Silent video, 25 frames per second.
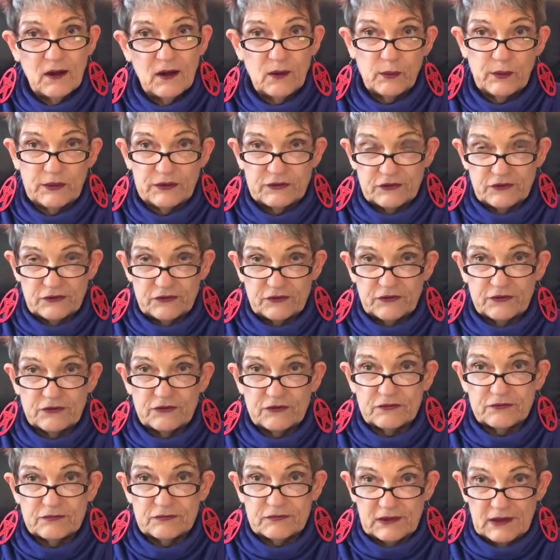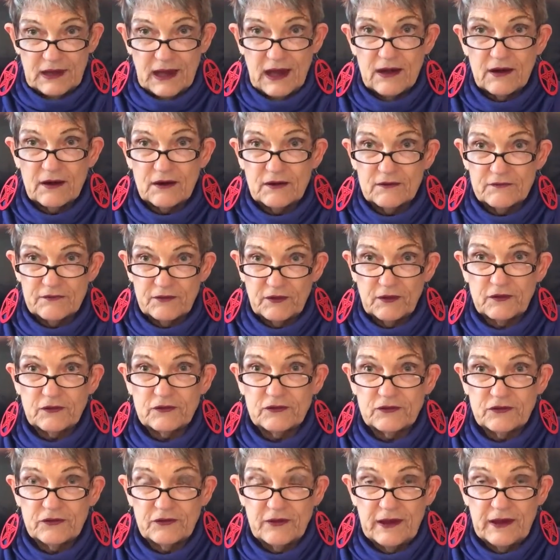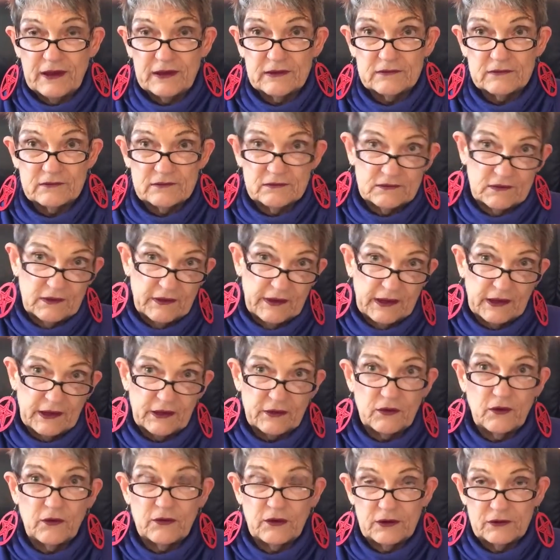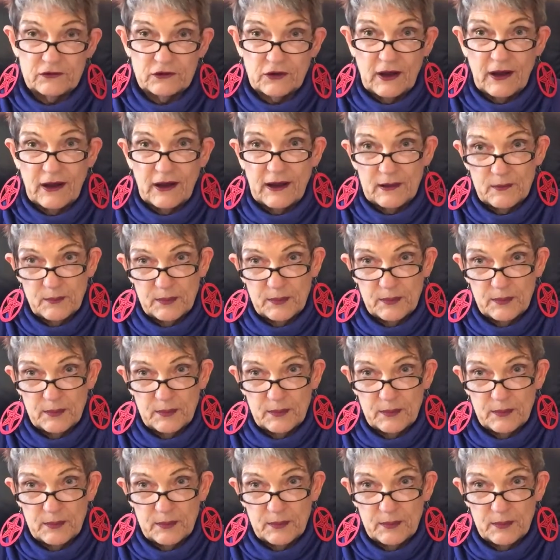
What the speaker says: which is care of those that are going to die,